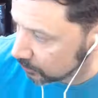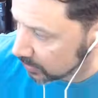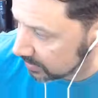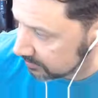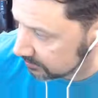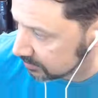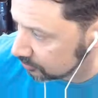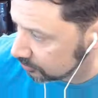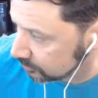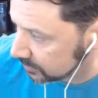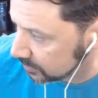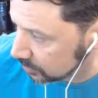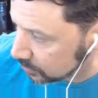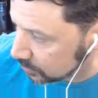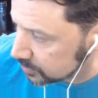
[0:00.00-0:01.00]
what I've been
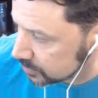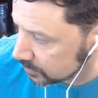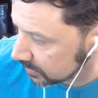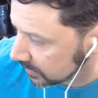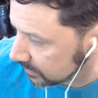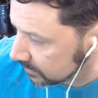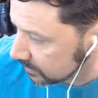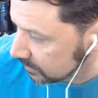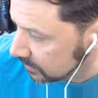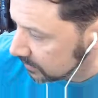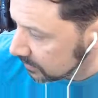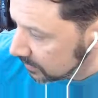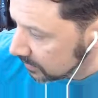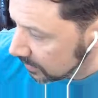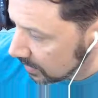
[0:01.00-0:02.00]
doing usually,
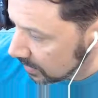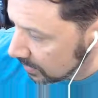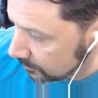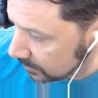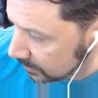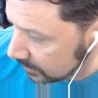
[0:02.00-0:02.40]
uh, but it